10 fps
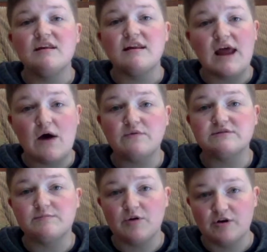now is
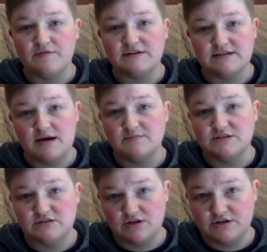the perfect time to
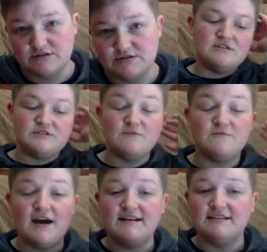start. So
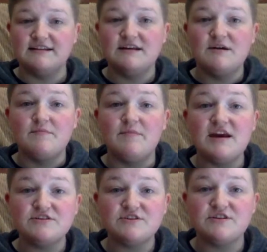finally,
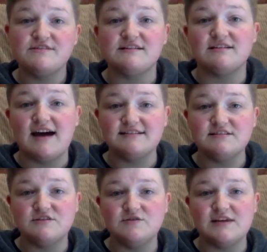make sure that the
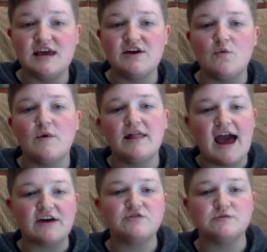classes you take will
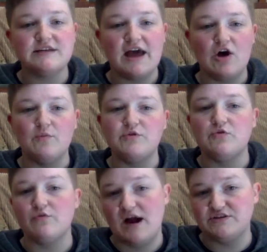actually help you
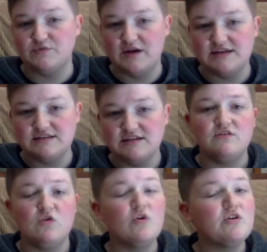graduate.
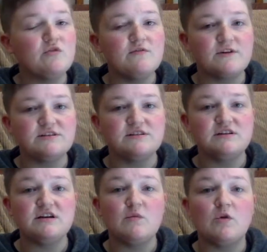Your
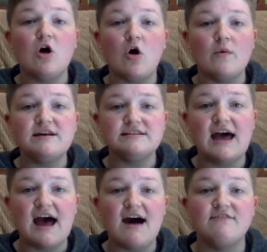university will always
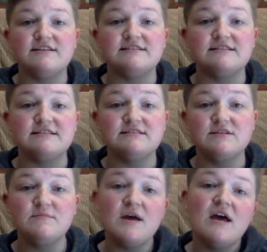have a
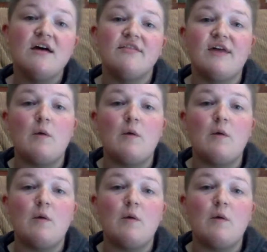system that